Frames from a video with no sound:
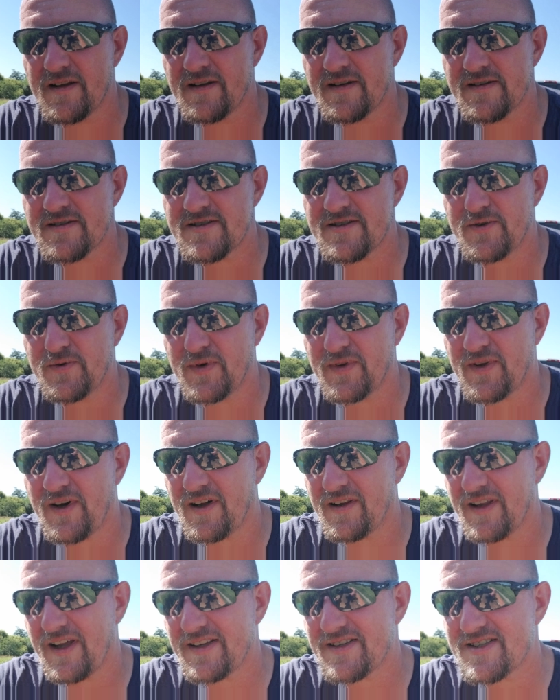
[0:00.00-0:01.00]
So with
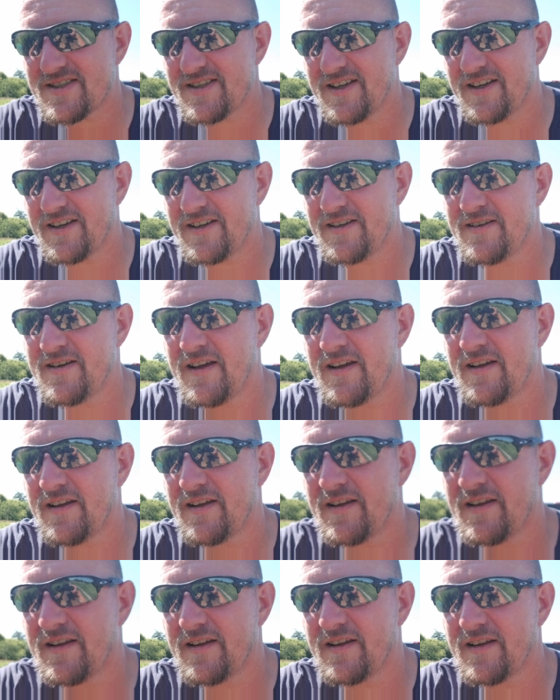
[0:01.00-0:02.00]
all that said,
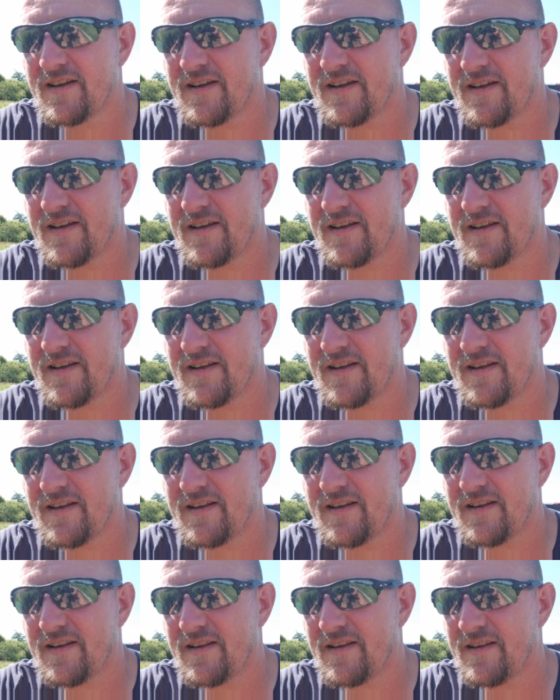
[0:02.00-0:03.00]

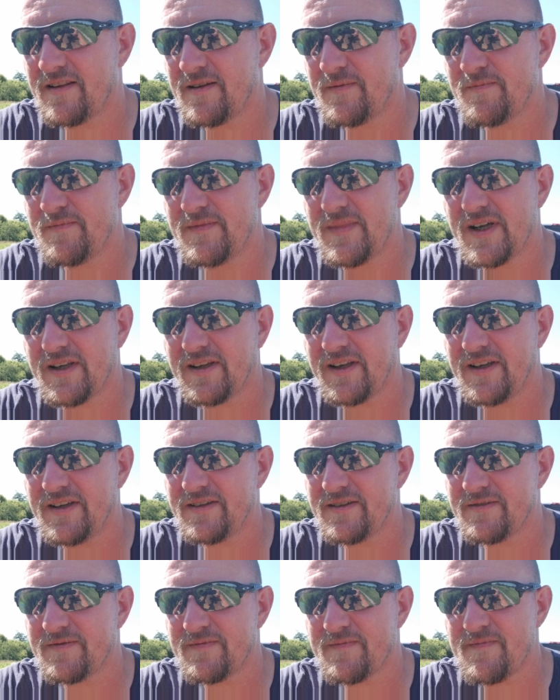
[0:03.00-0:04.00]
the Millett
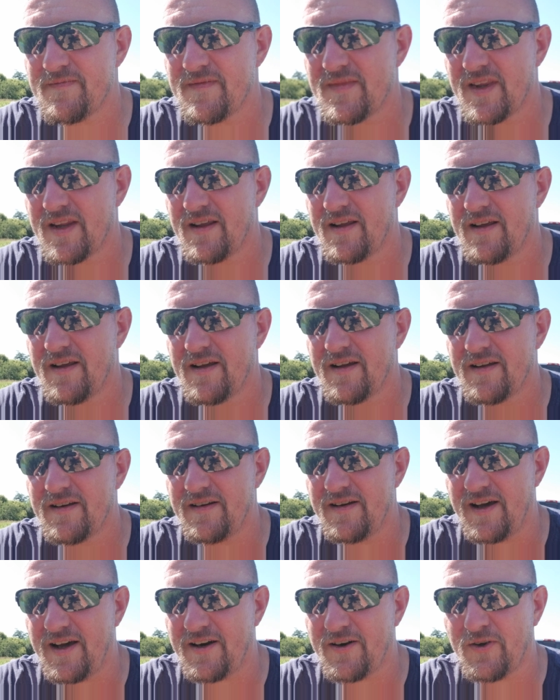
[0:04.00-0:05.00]

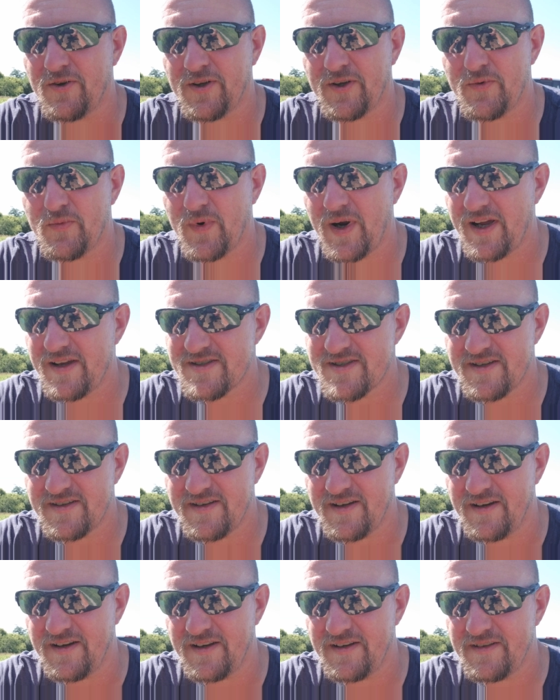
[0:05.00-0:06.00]
not only weighs a
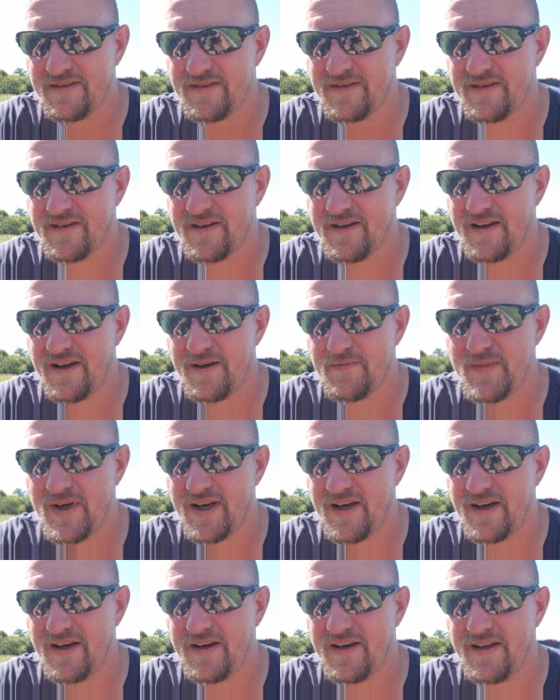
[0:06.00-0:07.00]
ton, I
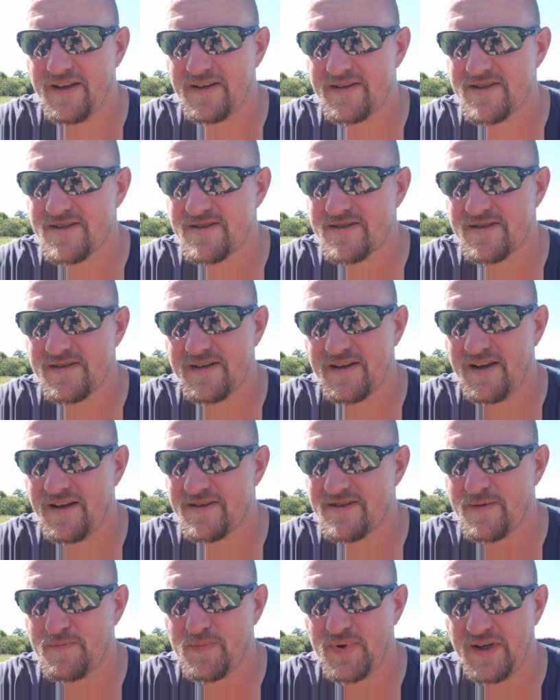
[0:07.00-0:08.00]
mean it's
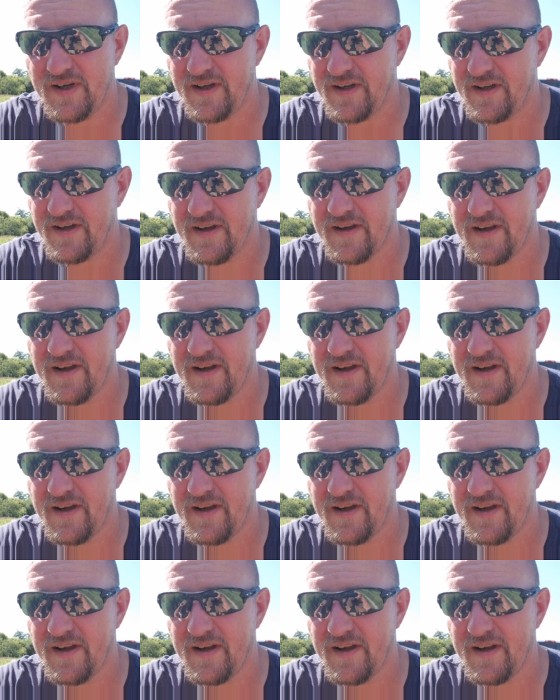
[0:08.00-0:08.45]
a pig.